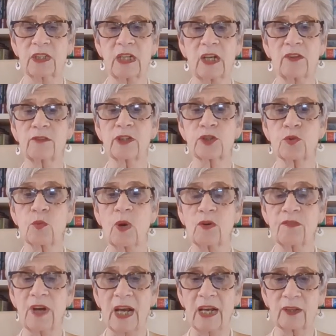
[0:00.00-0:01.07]
Now there are
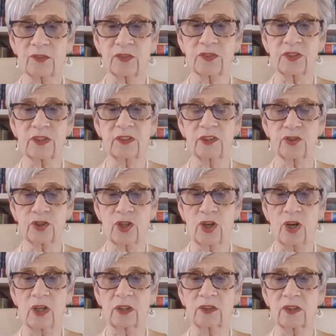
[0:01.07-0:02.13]
12 houses in the
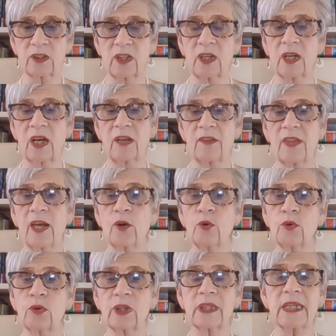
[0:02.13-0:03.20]
chart, and they
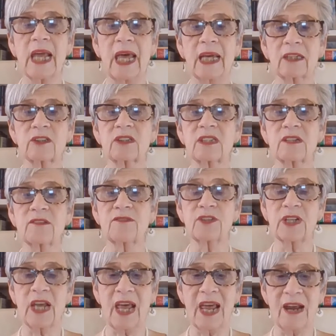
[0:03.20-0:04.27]
all connect to
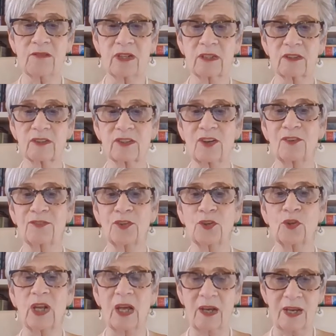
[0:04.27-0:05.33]
different areas of
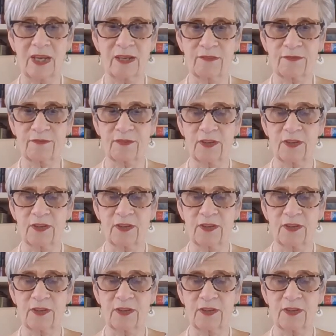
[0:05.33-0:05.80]
your life.